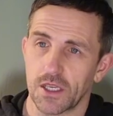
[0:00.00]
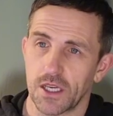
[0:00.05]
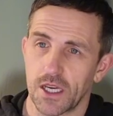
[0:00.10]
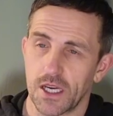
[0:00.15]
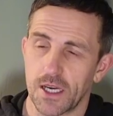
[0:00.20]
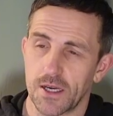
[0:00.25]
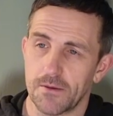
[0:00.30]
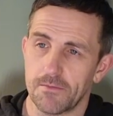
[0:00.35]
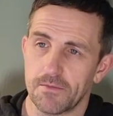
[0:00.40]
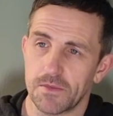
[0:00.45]

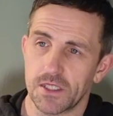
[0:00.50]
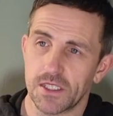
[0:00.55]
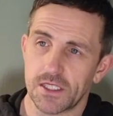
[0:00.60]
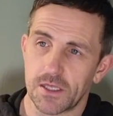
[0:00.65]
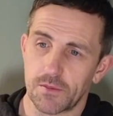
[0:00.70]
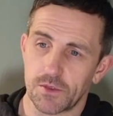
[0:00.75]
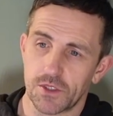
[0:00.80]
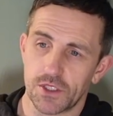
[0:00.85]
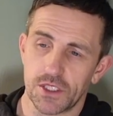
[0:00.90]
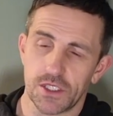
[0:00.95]
These
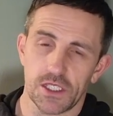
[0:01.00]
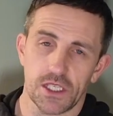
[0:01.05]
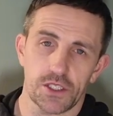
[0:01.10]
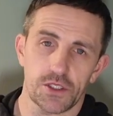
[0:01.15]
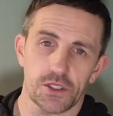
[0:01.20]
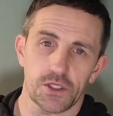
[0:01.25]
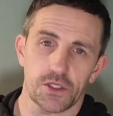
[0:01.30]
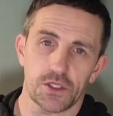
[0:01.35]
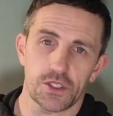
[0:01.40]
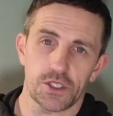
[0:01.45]
images
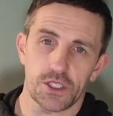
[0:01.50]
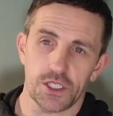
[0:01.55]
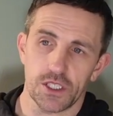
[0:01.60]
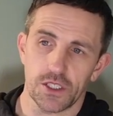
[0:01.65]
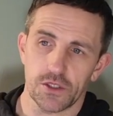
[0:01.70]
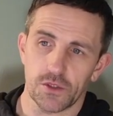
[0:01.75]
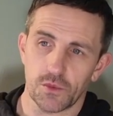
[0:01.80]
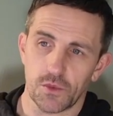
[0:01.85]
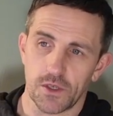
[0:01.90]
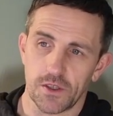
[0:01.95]
actually get
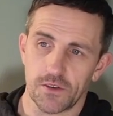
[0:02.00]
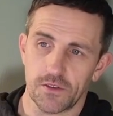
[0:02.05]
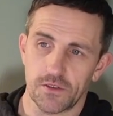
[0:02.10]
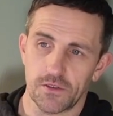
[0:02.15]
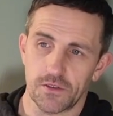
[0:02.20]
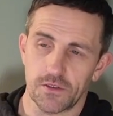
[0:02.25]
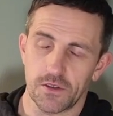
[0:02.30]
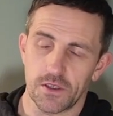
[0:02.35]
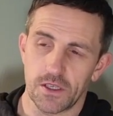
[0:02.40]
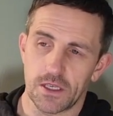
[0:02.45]
shared
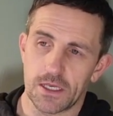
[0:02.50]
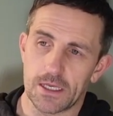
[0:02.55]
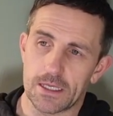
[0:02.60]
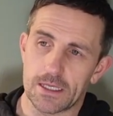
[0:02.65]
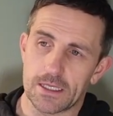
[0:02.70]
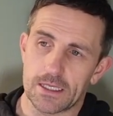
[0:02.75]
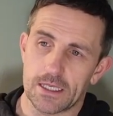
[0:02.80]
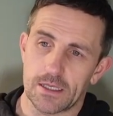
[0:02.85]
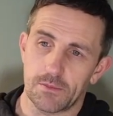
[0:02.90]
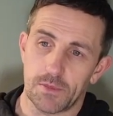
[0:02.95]
with
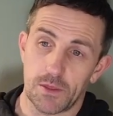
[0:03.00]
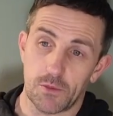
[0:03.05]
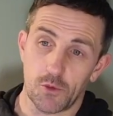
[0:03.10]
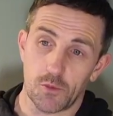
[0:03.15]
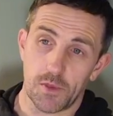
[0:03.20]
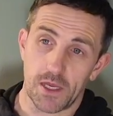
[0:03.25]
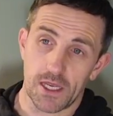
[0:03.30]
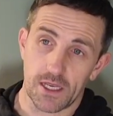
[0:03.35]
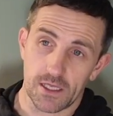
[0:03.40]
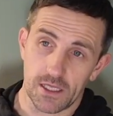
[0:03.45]
People
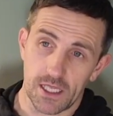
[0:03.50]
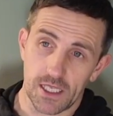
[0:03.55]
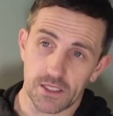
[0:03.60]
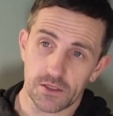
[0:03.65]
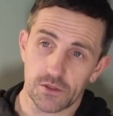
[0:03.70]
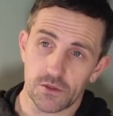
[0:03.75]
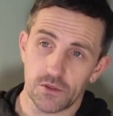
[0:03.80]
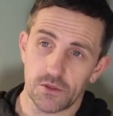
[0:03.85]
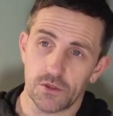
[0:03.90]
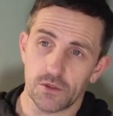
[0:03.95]
Make
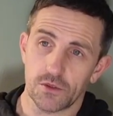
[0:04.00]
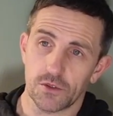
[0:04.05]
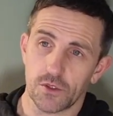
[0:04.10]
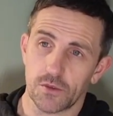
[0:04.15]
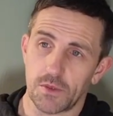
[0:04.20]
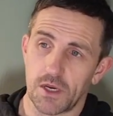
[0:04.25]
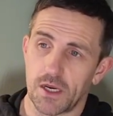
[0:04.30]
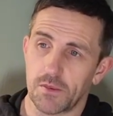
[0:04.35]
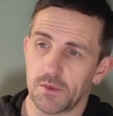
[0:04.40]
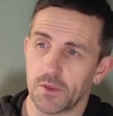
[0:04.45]
Glasgow, so
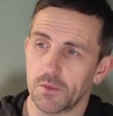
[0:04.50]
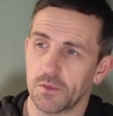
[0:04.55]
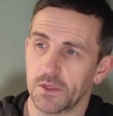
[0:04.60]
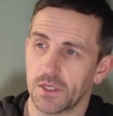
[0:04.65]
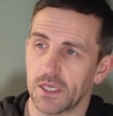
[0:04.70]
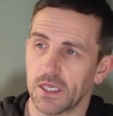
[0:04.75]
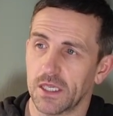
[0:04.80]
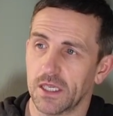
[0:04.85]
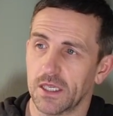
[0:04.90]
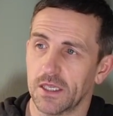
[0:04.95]
I'm happy with
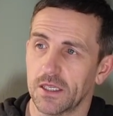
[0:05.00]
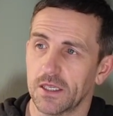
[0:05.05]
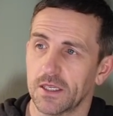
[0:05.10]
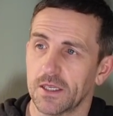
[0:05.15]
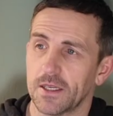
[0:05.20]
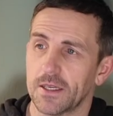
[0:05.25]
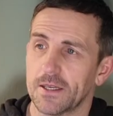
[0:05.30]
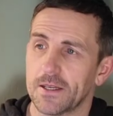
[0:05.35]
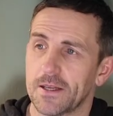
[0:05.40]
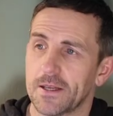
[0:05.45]
that.
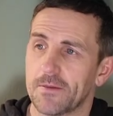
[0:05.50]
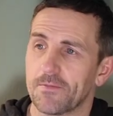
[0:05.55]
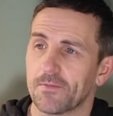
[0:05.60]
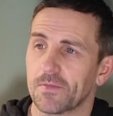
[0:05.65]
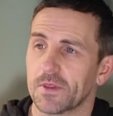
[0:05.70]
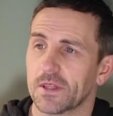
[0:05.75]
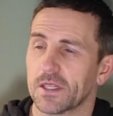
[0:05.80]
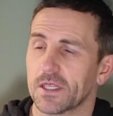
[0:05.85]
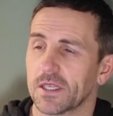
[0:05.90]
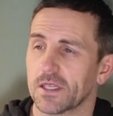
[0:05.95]

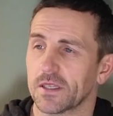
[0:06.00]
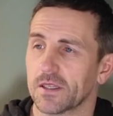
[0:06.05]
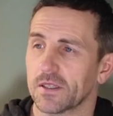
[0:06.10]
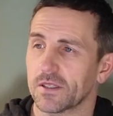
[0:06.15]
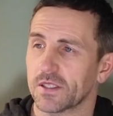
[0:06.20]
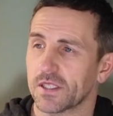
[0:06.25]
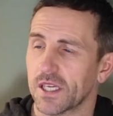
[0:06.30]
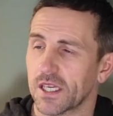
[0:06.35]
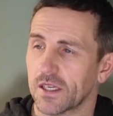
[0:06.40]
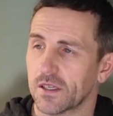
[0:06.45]
The
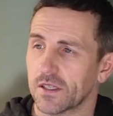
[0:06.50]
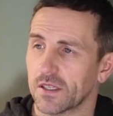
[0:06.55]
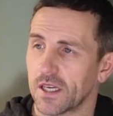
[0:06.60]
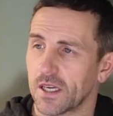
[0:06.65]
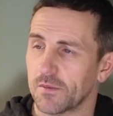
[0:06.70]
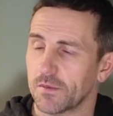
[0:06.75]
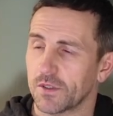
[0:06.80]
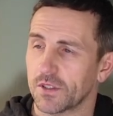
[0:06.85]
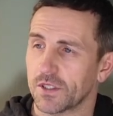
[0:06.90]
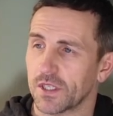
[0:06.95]
second
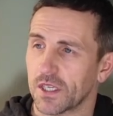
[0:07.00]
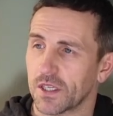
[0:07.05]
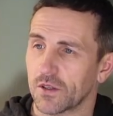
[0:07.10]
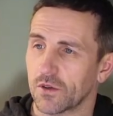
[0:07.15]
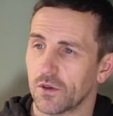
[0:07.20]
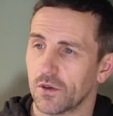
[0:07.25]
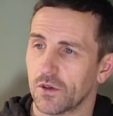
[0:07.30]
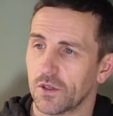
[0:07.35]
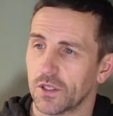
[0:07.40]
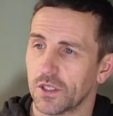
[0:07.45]
image that I
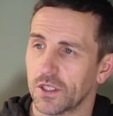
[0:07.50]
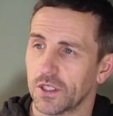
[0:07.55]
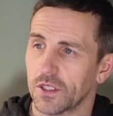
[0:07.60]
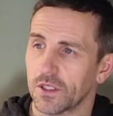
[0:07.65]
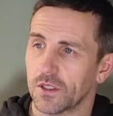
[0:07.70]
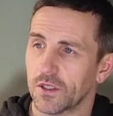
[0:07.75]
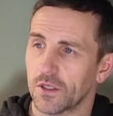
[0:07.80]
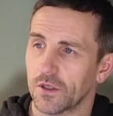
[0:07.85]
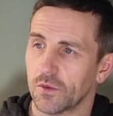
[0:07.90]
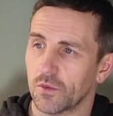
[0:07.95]
got
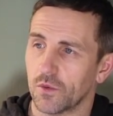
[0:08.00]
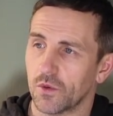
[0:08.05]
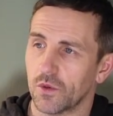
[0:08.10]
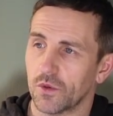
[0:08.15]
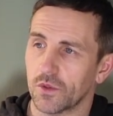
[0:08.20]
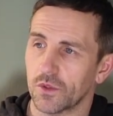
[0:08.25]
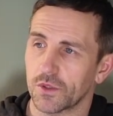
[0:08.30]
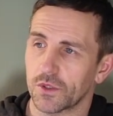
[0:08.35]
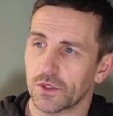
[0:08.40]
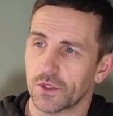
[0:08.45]
here
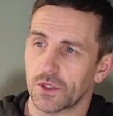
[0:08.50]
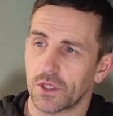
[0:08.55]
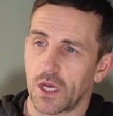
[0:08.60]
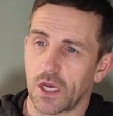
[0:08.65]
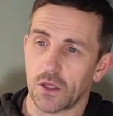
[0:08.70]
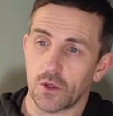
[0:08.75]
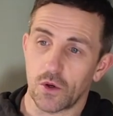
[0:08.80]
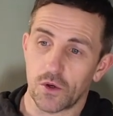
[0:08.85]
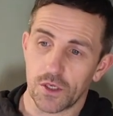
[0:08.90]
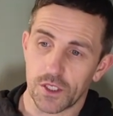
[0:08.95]
was
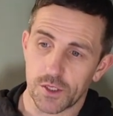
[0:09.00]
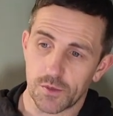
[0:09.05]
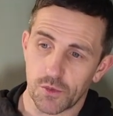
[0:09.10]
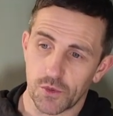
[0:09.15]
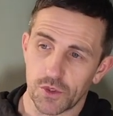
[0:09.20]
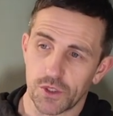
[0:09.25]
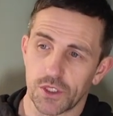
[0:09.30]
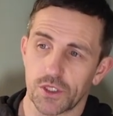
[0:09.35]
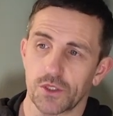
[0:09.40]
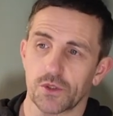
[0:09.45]
a long
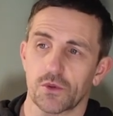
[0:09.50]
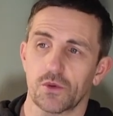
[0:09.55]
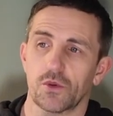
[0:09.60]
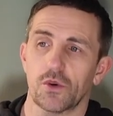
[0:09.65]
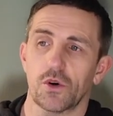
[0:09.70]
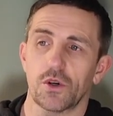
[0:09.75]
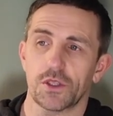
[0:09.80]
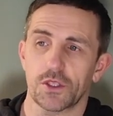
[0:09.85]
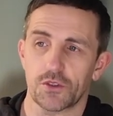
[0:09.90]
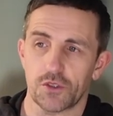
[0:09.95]
exposure,
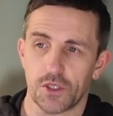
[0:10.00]
so on the